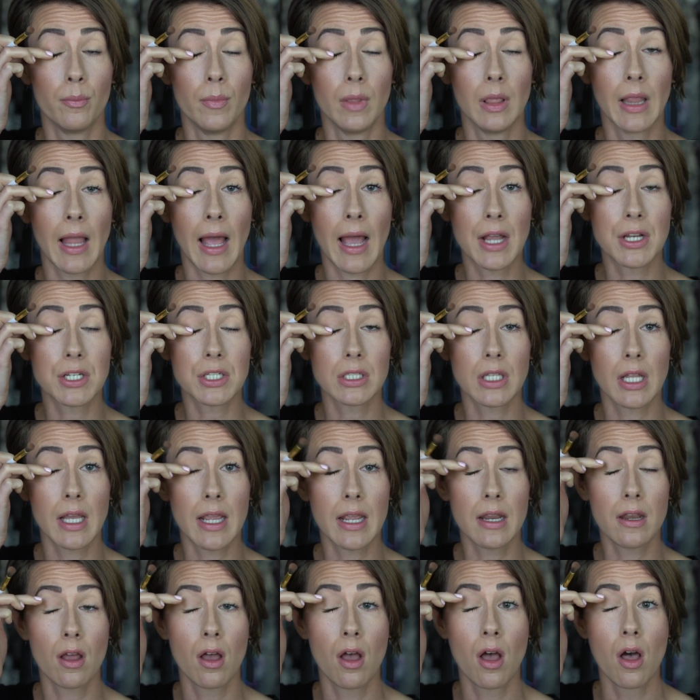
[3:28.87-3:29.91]
lash
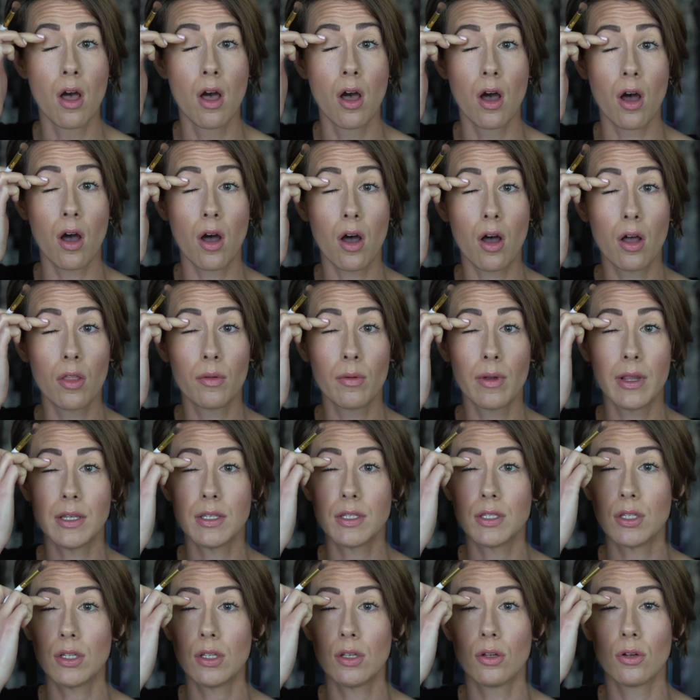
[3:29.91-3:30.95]
line all the way
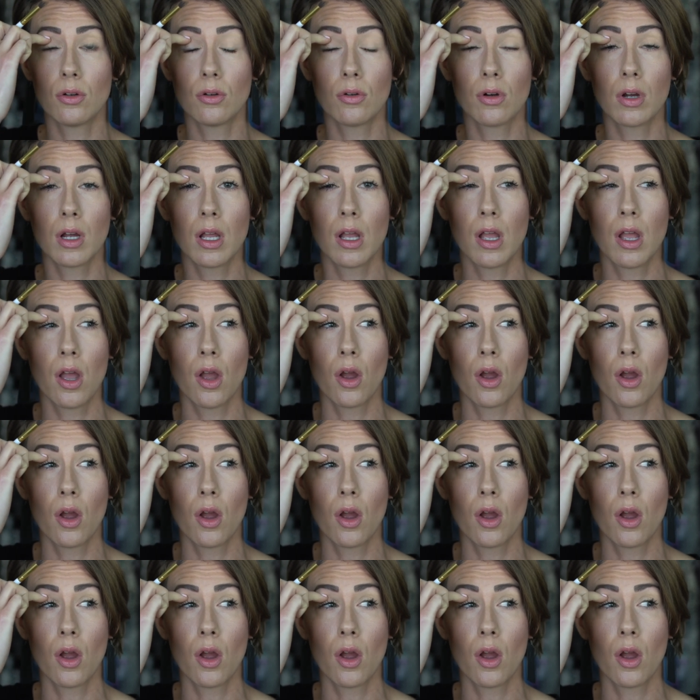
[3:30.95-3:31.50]
to